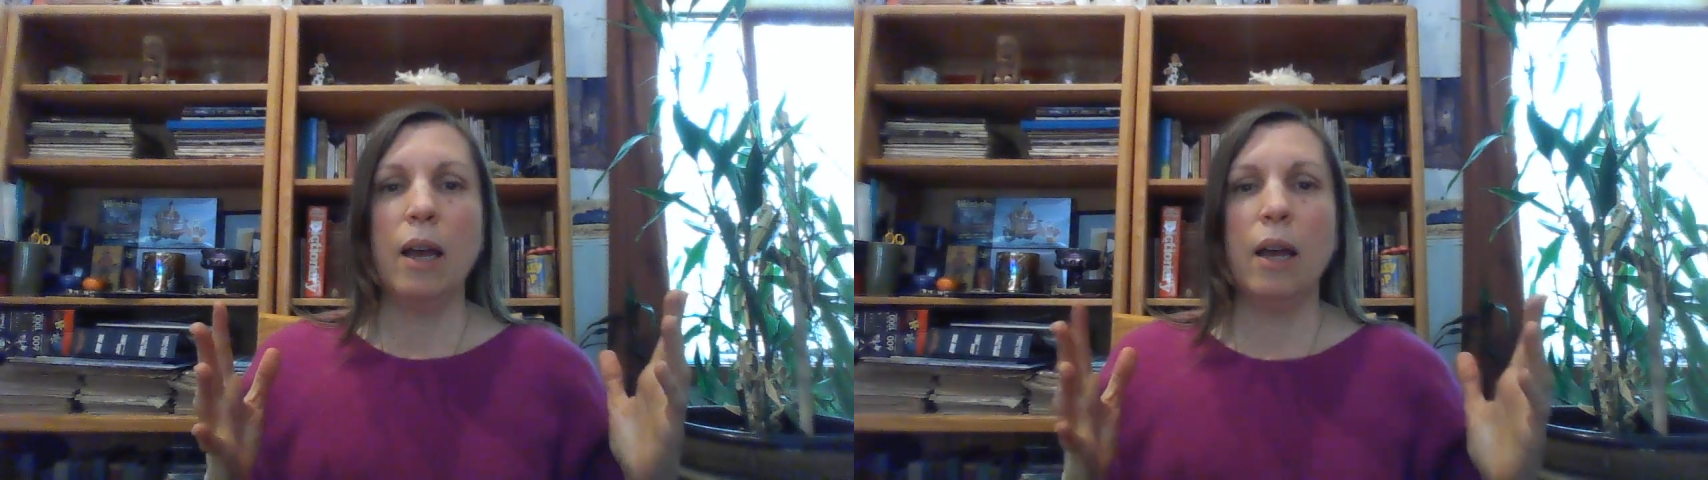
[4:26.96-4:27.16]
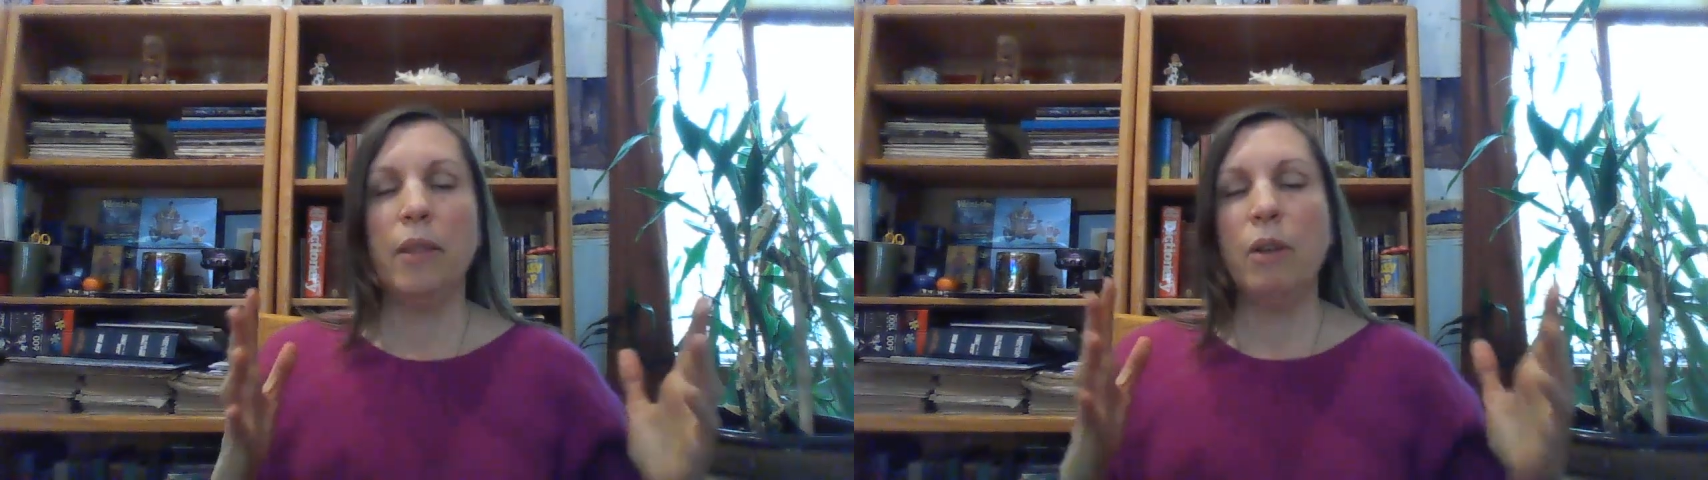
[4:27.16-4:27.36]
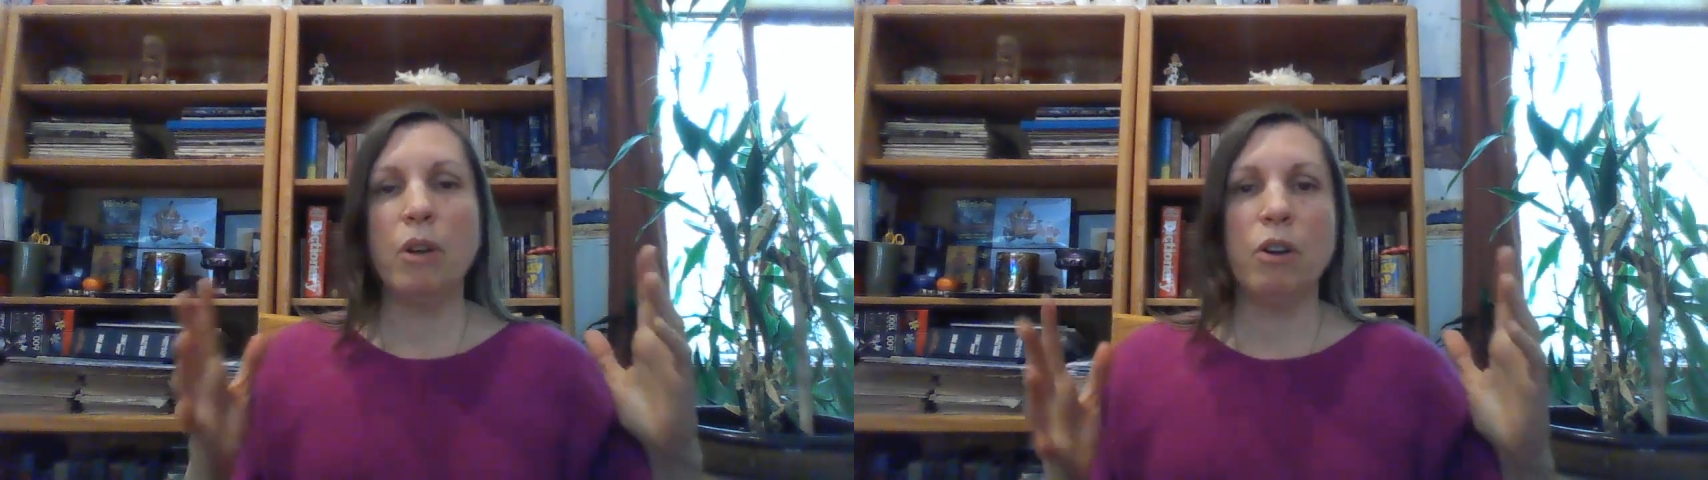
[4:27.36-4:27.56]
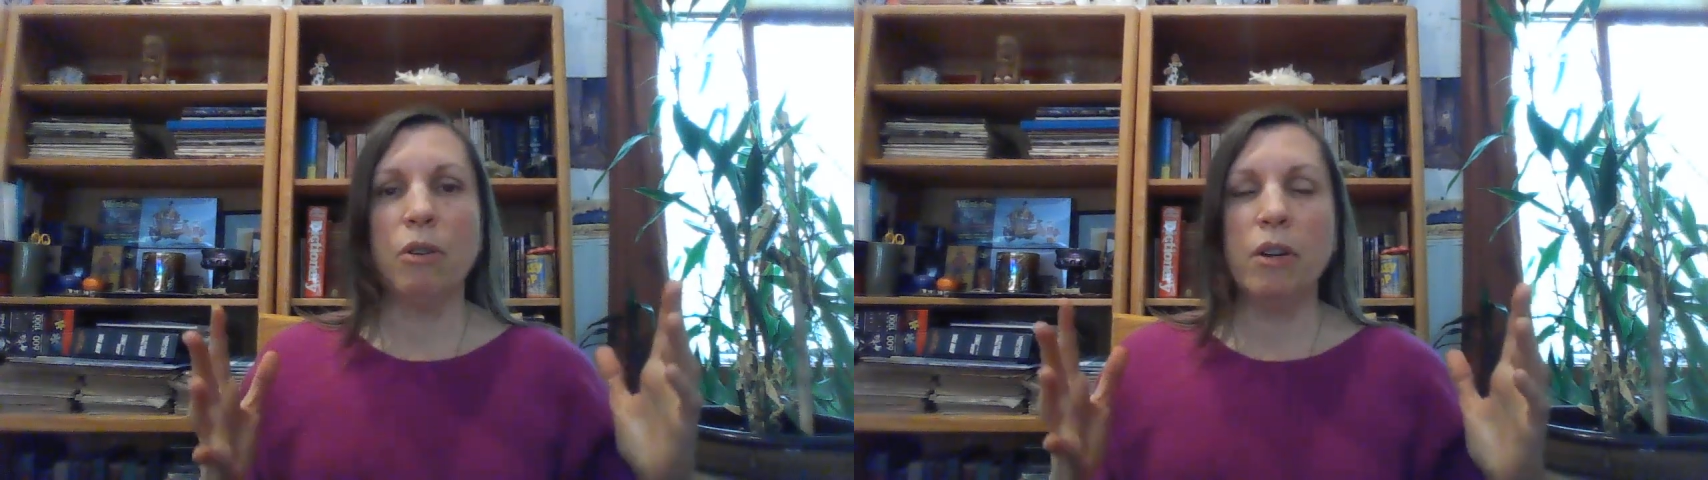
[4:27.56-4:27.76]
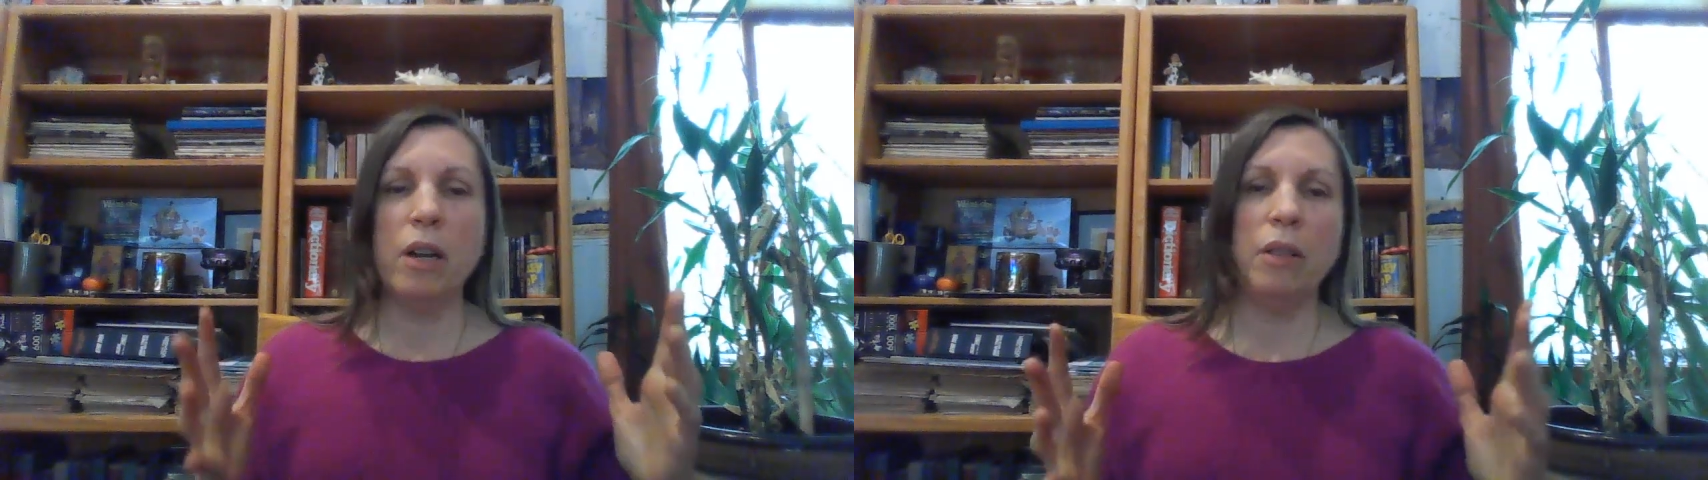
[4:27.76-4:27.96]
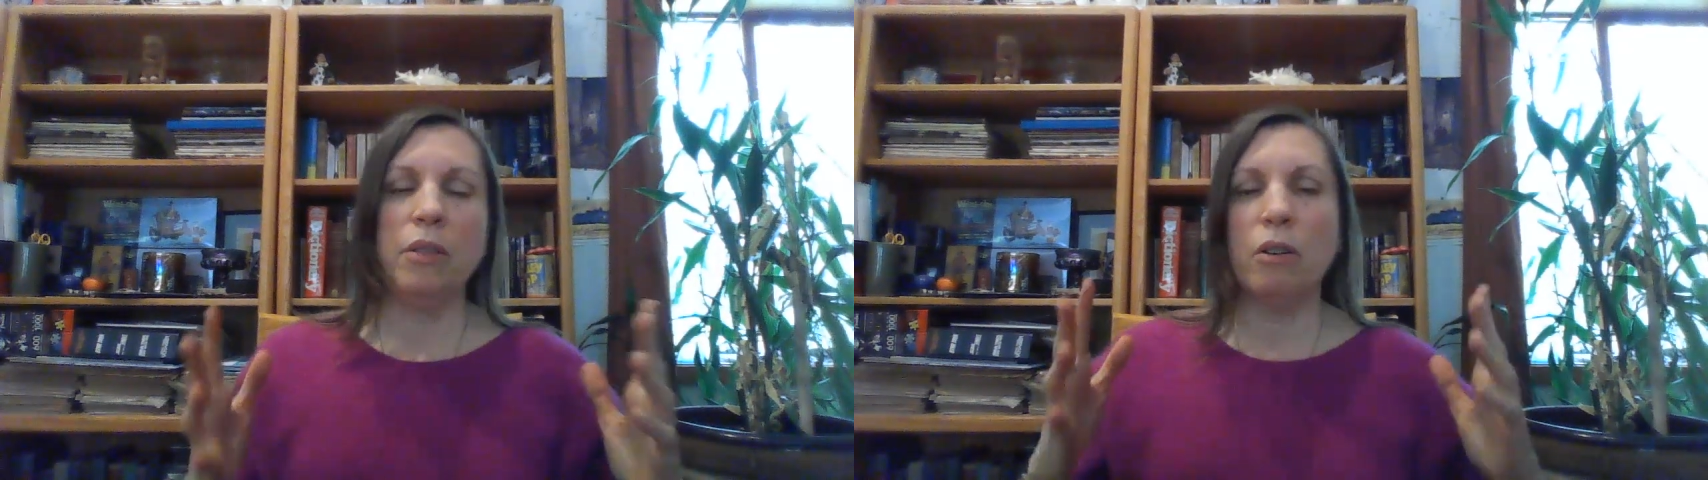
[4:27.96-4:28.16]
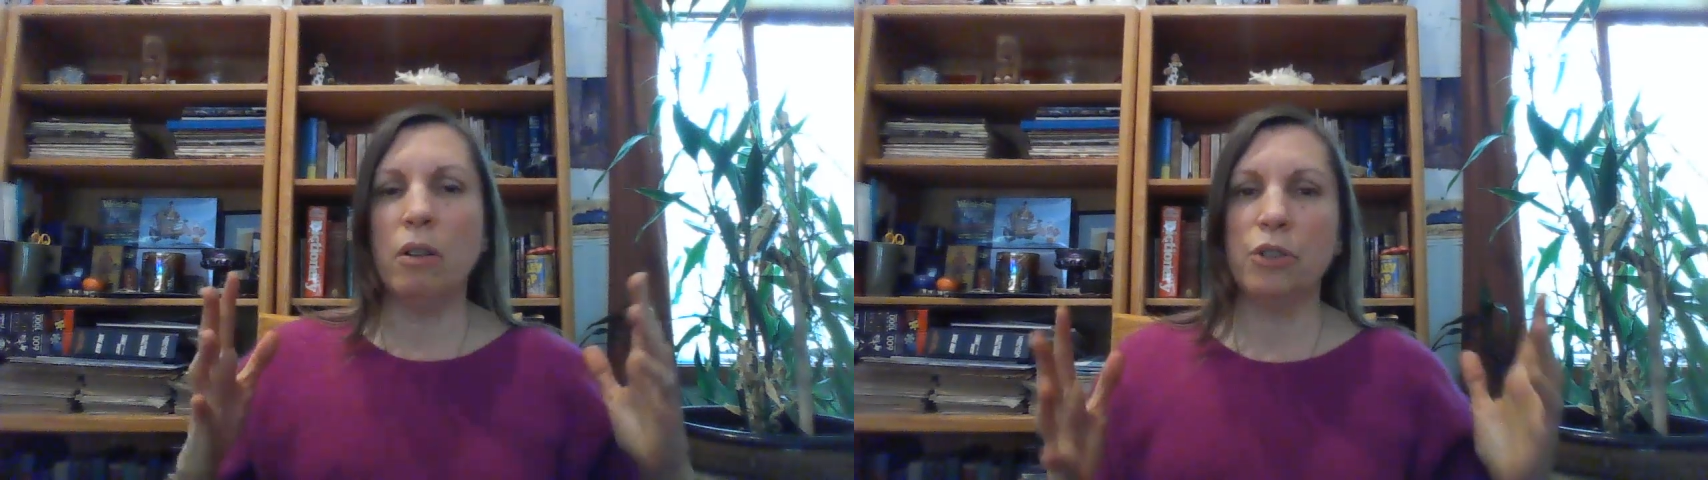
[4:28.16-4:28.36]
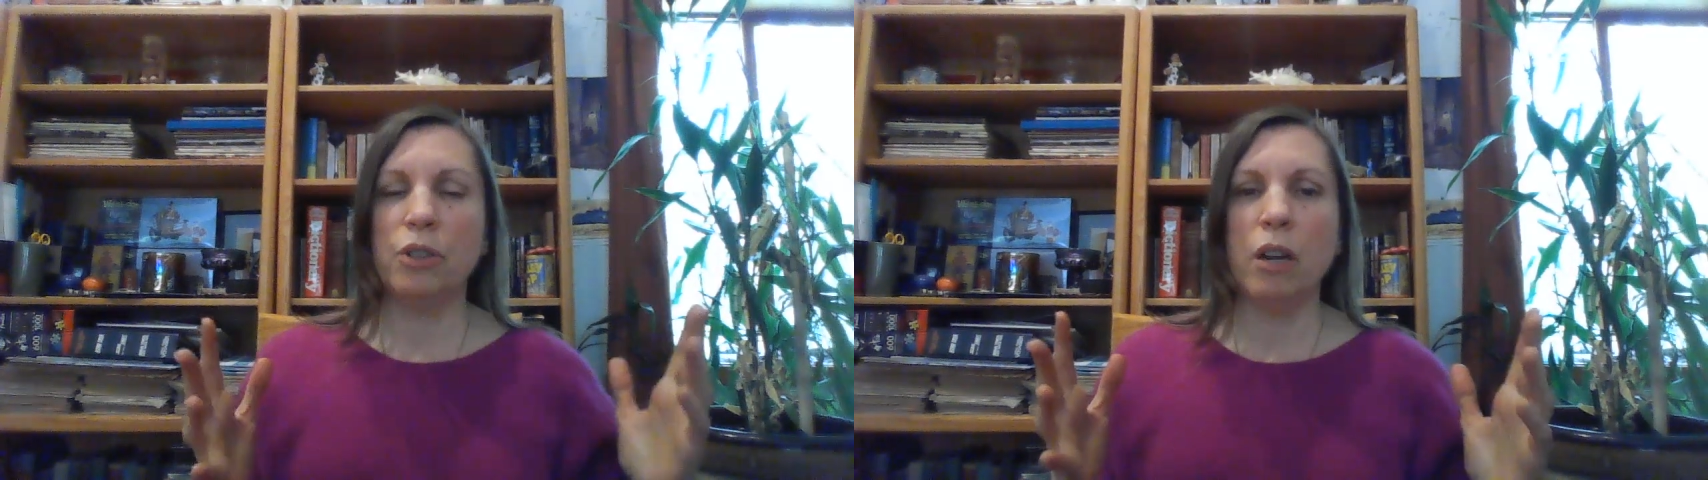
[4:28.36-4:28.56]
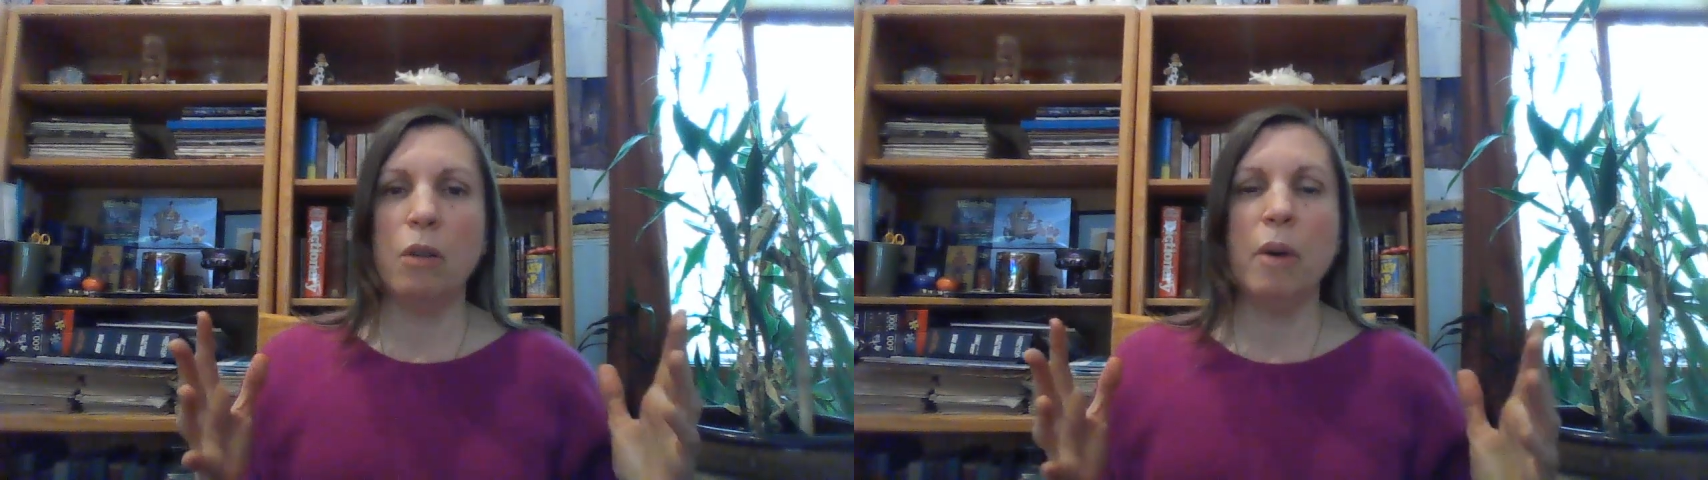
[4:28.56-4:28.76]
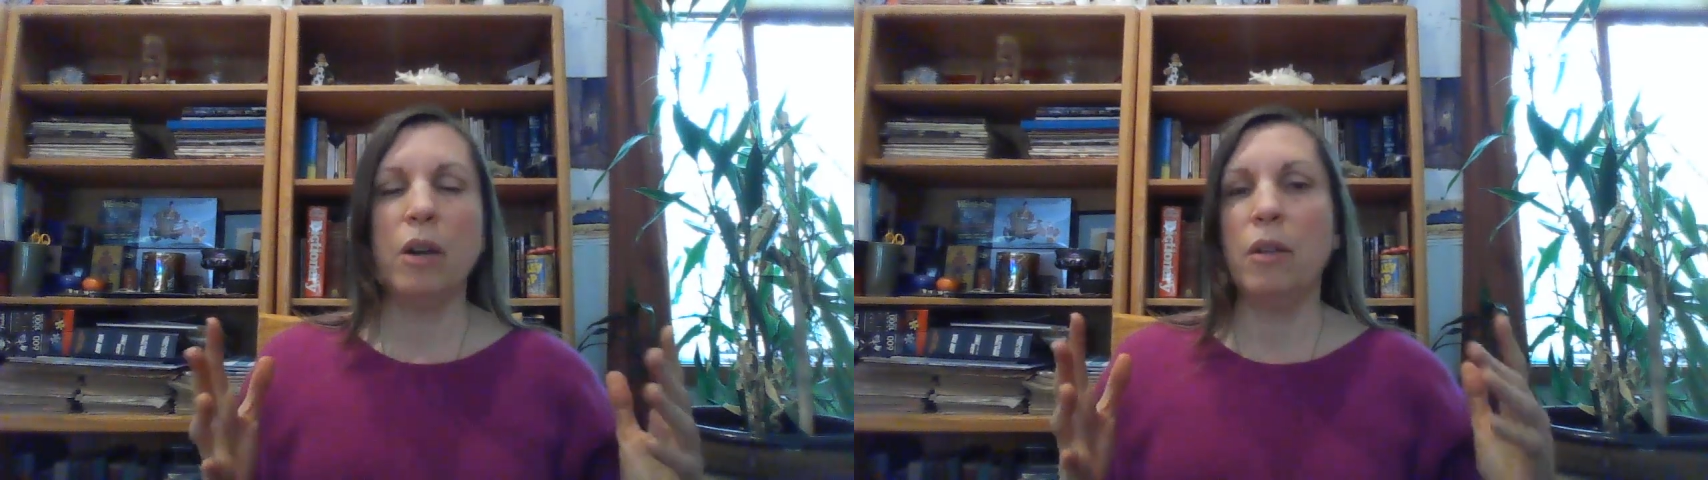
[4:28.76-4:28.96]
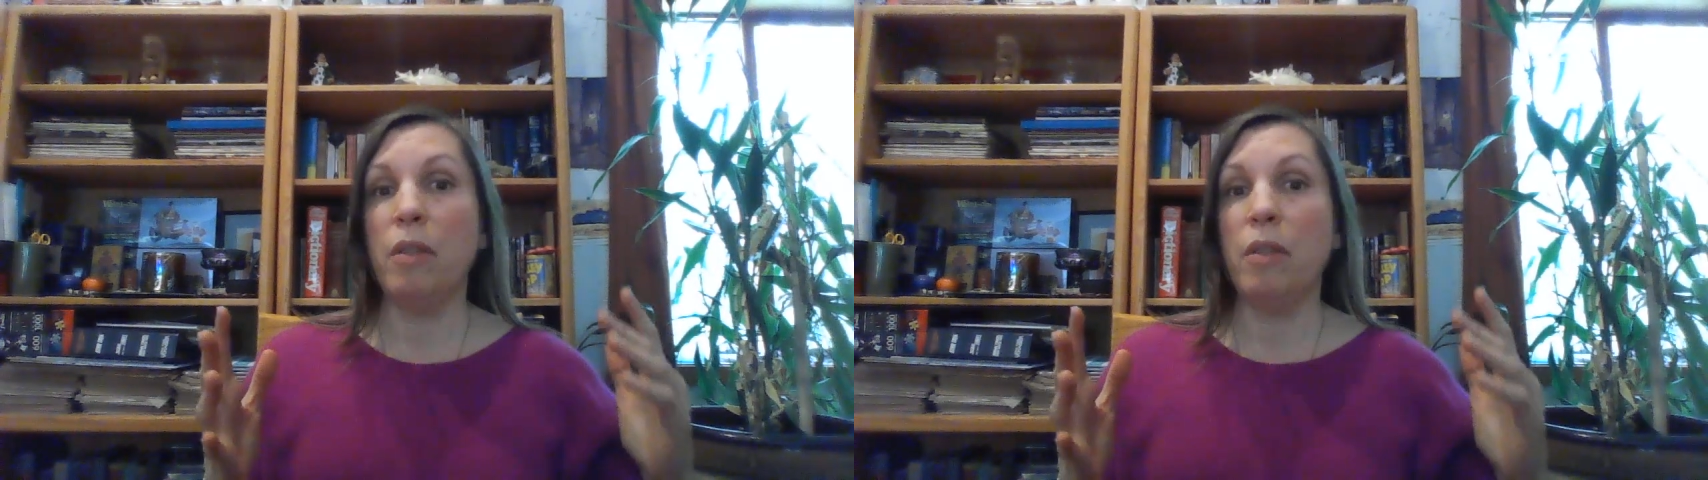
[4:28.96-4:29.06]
and they recorded it, and they're all excited about it.